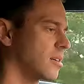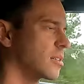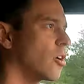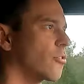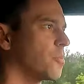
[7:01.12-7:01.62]

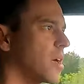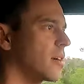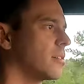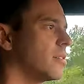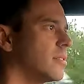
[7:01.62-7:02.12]
go from
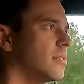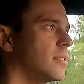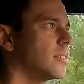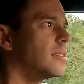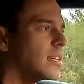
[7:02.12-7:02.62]
there.
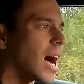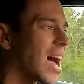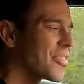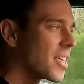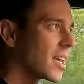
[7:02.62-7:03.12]

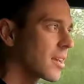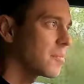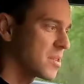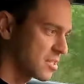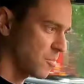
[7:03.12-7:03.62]
I think
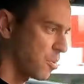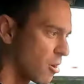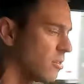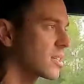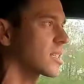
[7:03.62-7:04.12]
Mr.
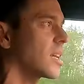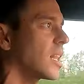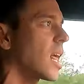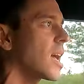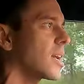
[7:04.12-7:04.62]
Polik's
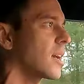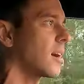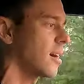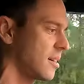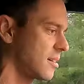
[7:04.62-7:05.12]
gonna like
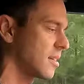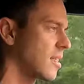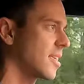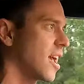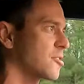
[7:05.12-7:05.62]

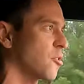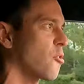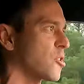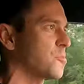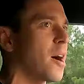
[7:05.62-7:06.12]
the extra
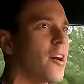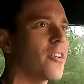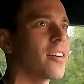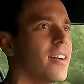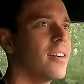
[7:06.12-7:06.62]

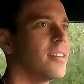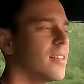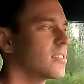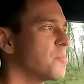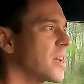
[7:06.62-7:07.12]
horsepower.
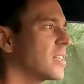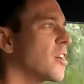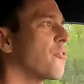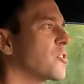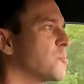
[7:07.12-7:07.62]
There's a big
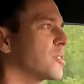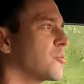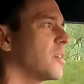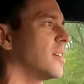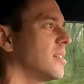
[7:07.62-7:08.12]
difference
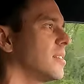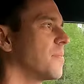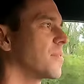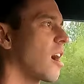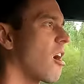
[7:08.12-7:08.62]

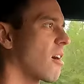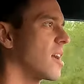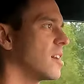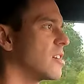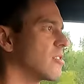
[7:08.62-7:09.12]
between our
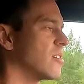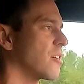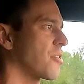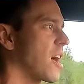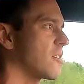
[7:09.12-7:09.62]
800 and
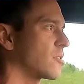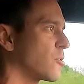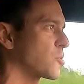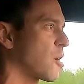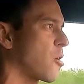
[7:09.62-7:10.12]
our 1000
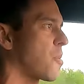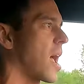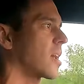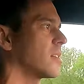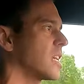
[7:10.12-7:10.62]
horsepower
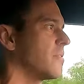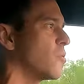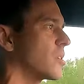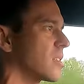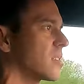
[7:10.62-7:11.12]
package,
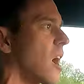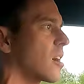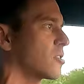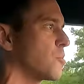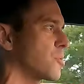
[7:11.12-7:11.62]
even with the
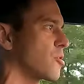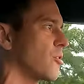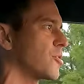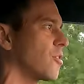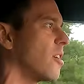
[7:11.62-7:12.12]
stock
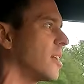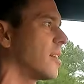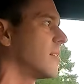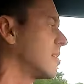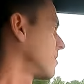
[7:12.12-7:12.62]
supercharger on it.